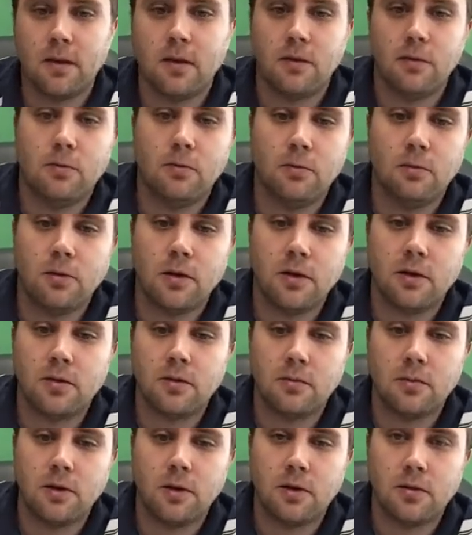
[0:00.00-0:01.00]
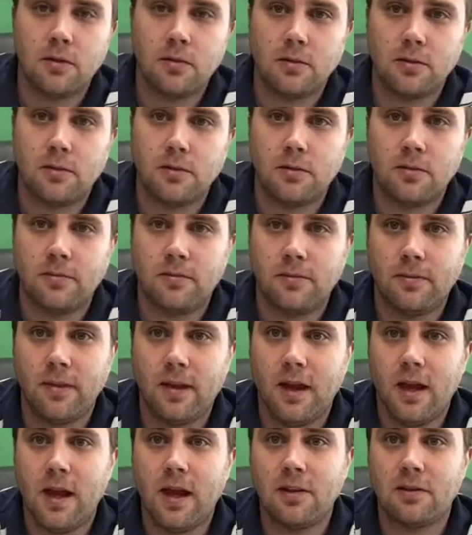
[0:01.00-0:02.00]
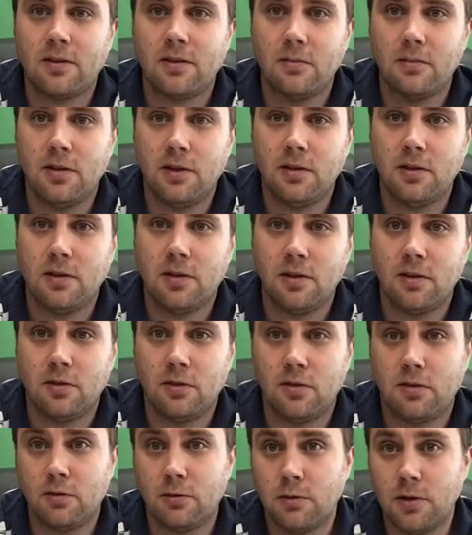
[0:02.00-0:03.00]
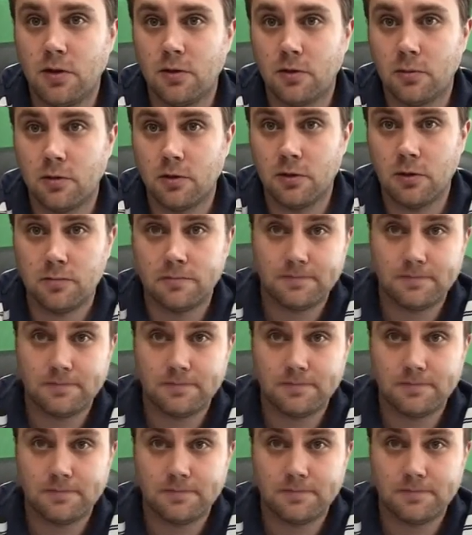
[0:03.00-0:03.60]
One of the bottles has to be squeezable.